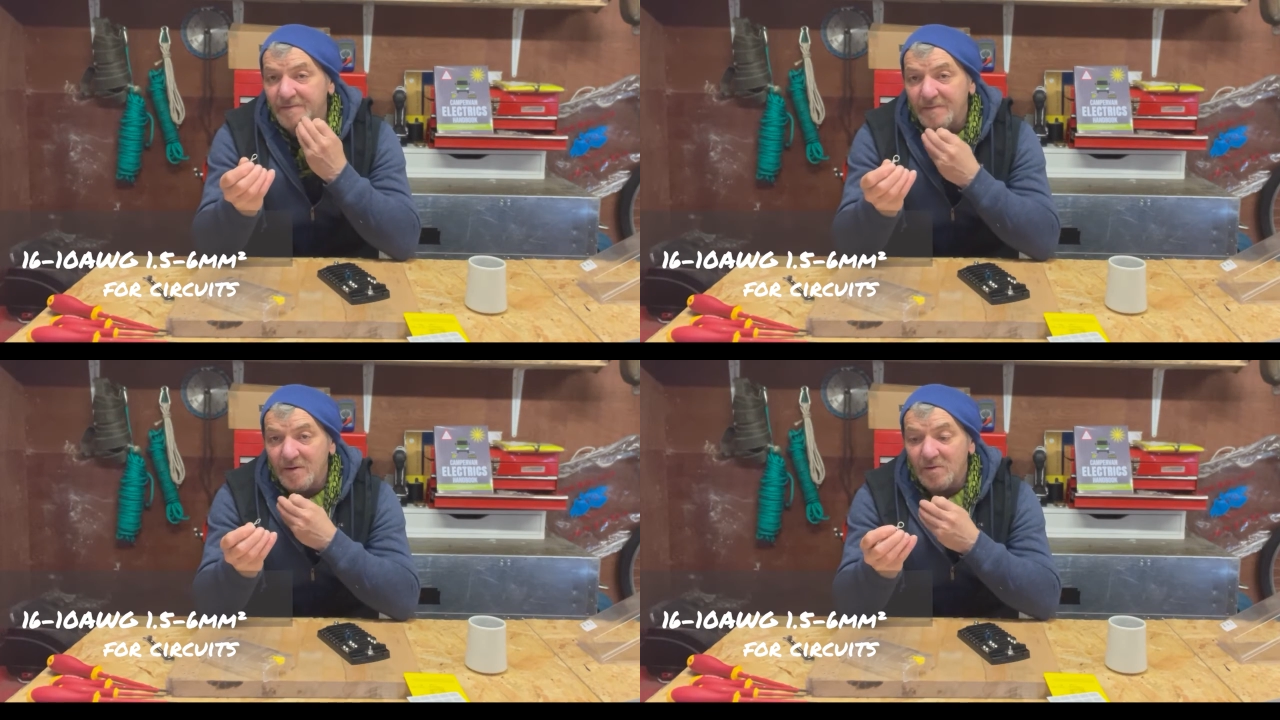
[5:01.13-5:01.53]

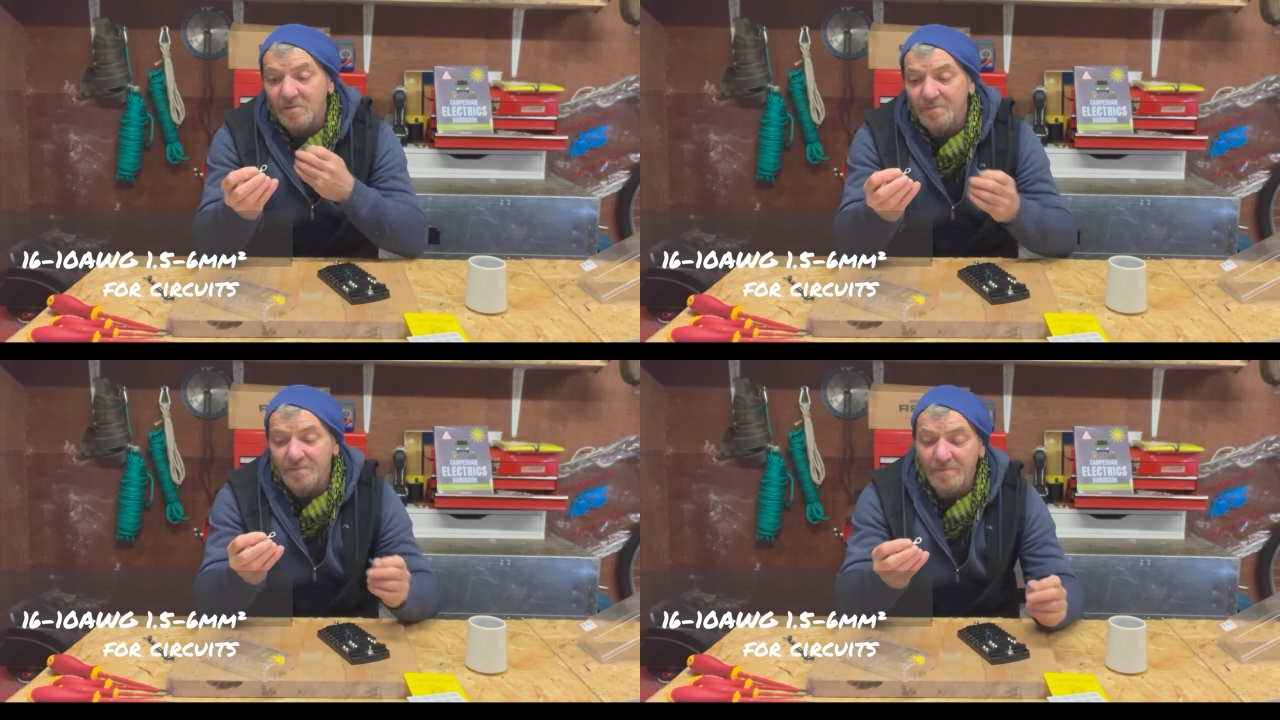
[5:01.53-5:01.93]
mil
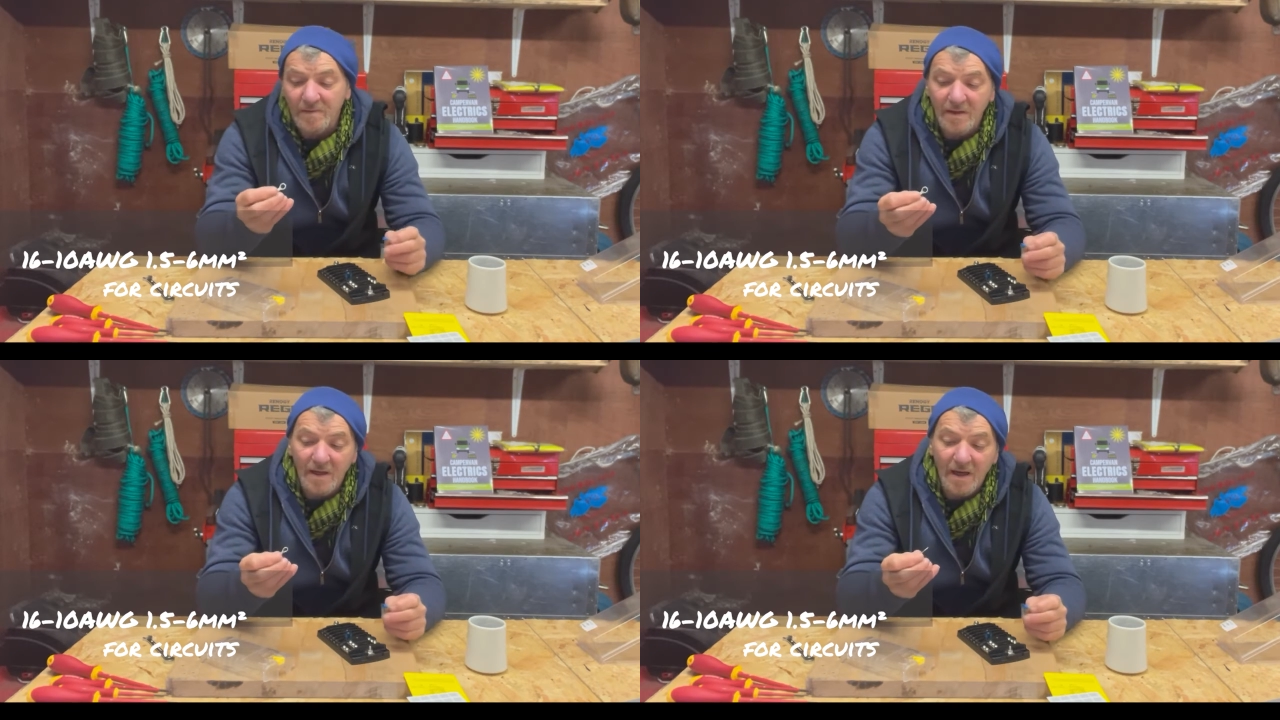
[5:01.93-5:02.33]

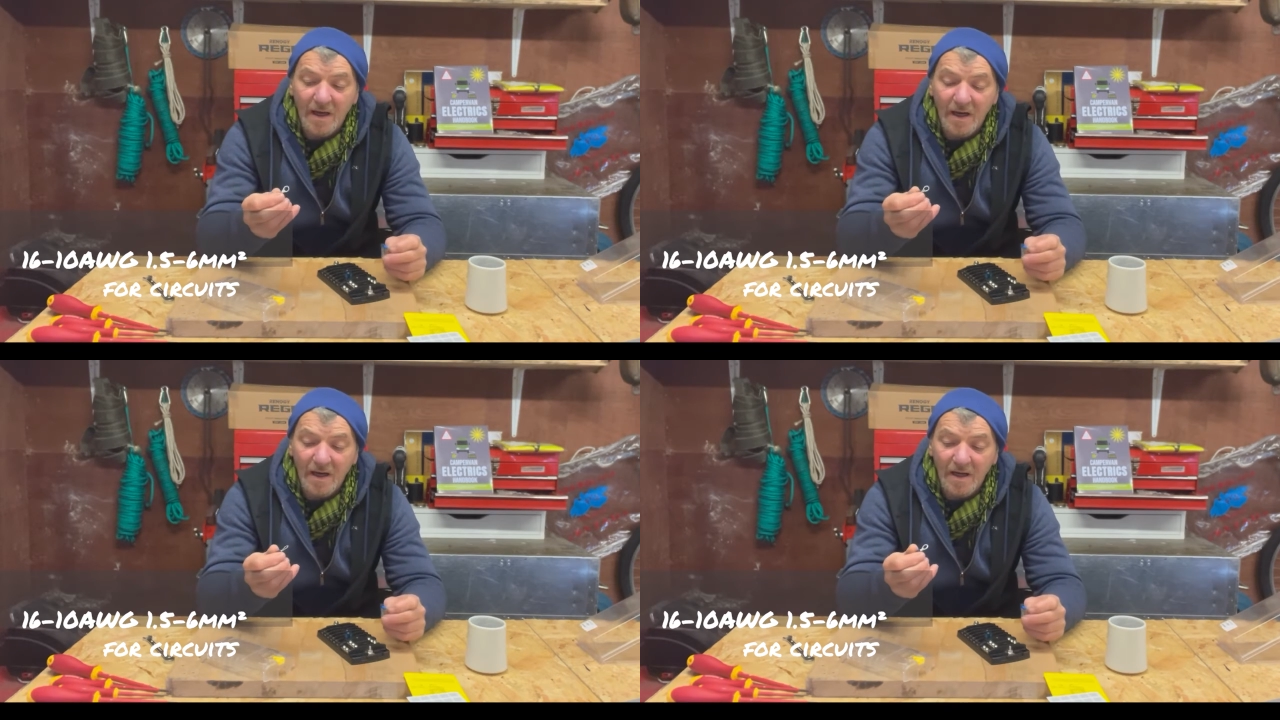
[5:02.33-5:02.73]

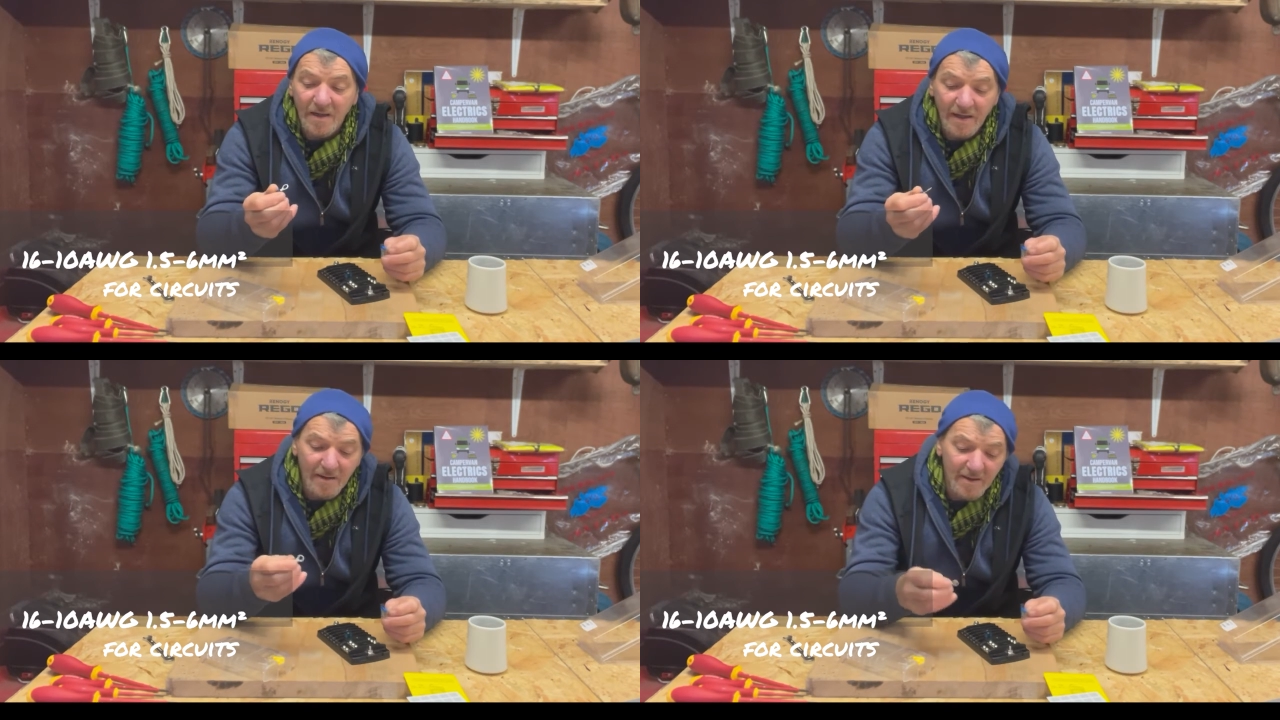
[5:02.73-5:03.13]
uh,
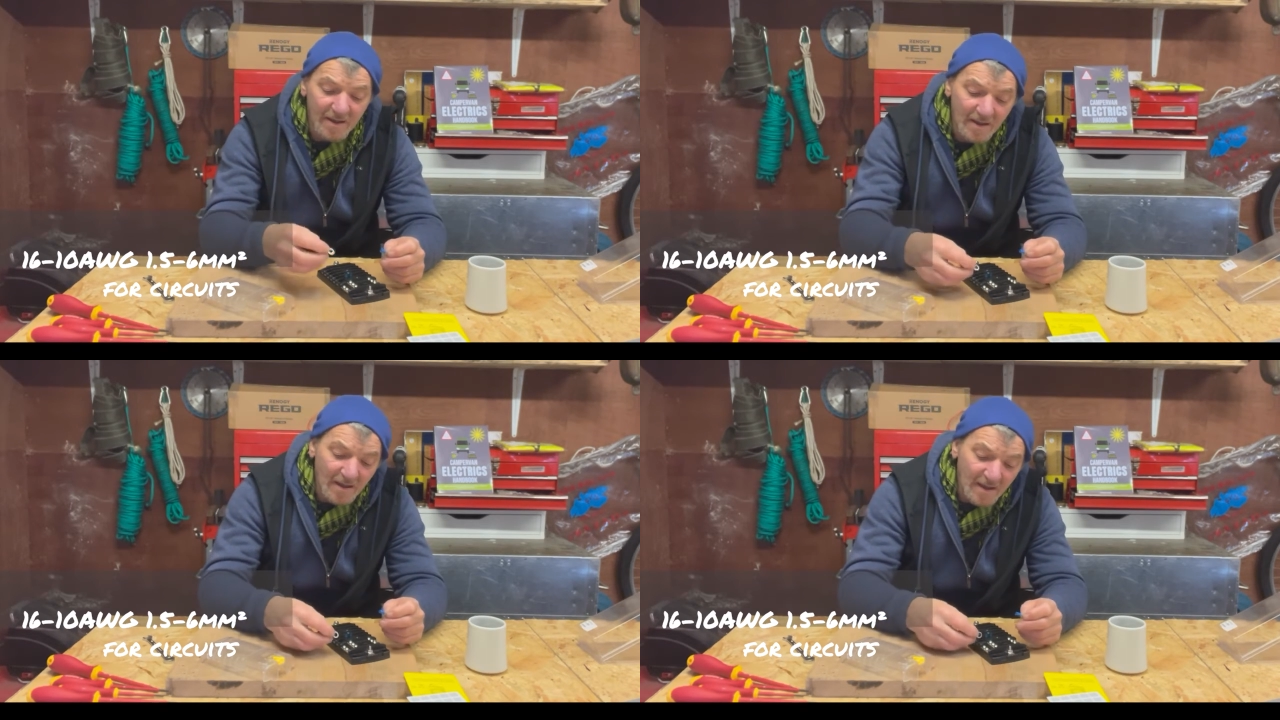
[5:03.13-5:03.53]
cabling.